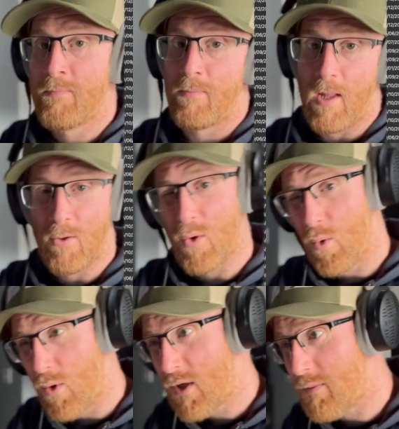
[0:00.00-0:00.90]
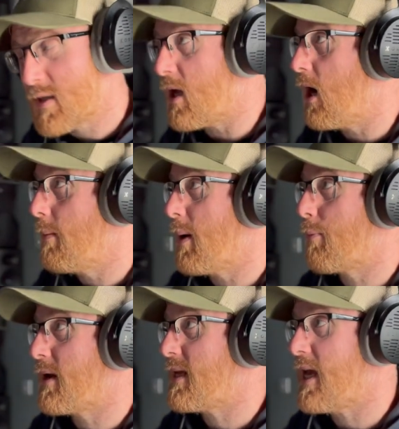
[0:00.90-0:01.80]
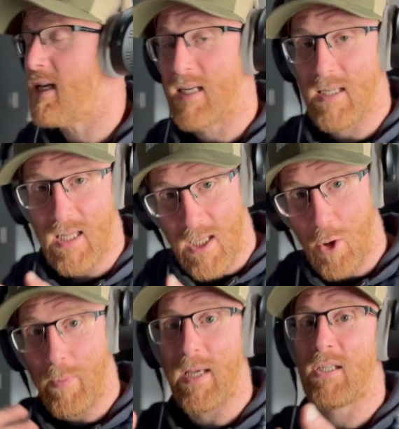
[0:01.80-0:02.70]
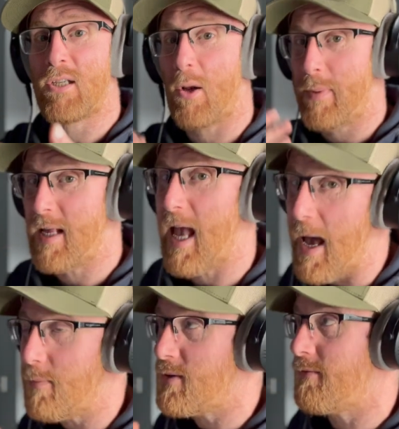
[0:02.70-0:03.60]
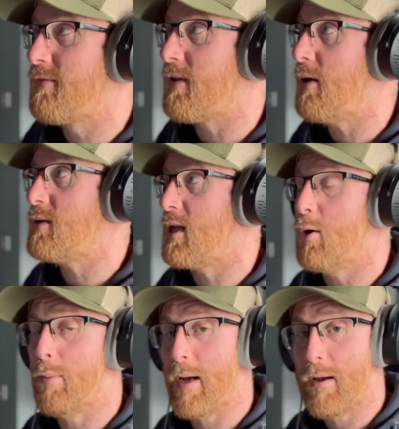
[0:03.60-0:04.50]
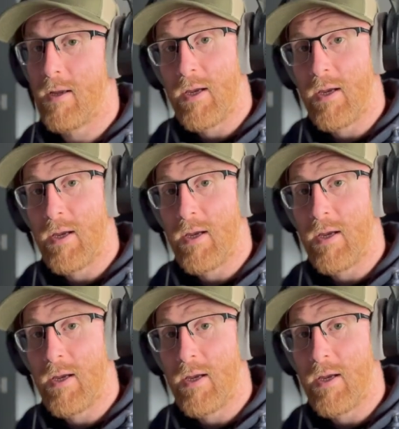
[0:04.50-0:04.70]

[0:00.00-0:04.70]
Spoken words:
Now, as awesome as the Amen break is, it's a little bit sloppy and ebbs and flows a little bit.